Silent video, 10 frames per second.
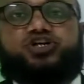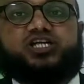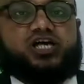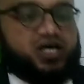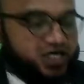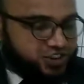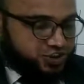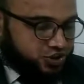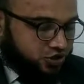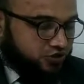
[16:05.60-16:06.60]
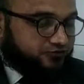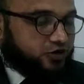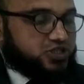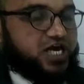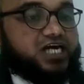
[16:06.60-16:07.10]
motion. So
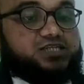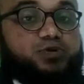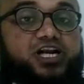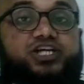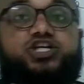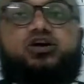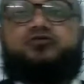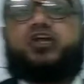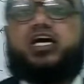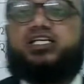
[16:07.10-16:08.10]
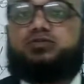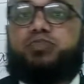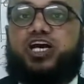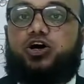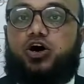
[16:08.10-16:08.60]
for the explanation of the
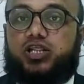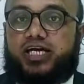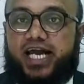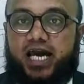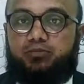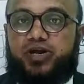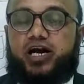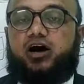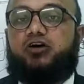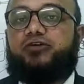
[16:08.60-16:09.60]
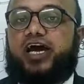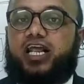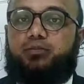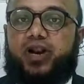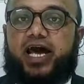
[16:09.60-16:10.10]
speed or the time period of
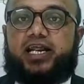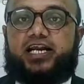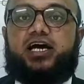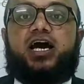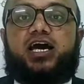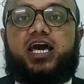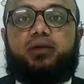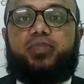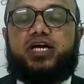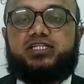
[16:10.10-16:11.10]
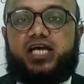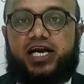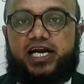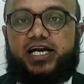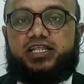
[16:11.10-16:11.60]
any planet, Kepler's
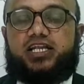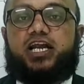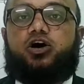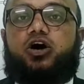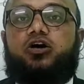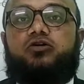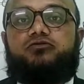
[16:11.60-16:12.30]
conducted 3 laws.